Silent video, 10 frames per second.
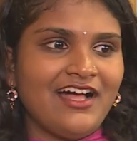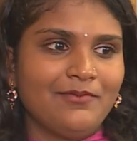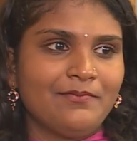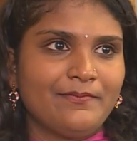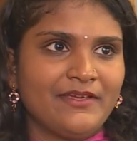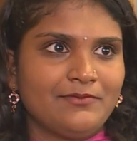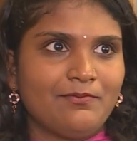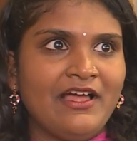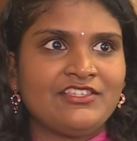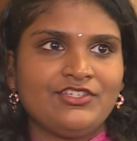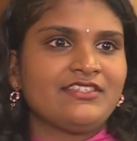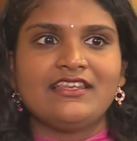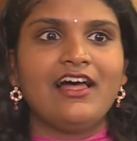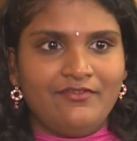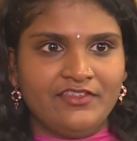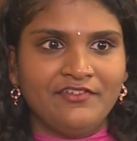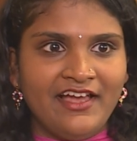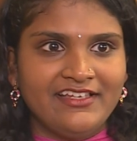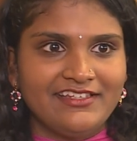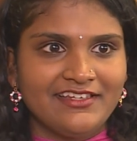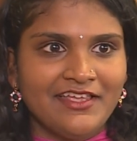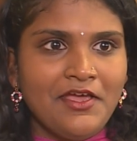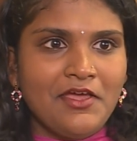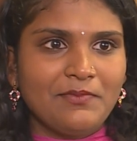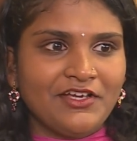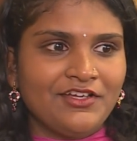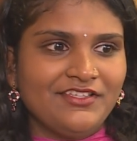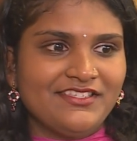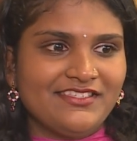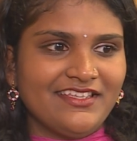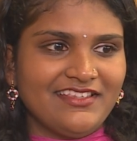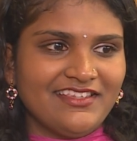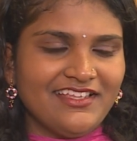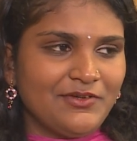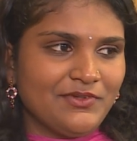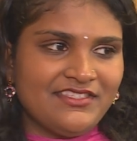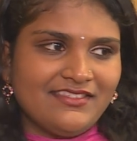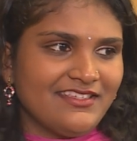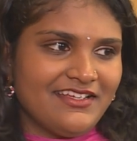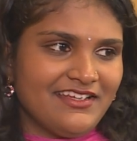help it but just love the violin because it was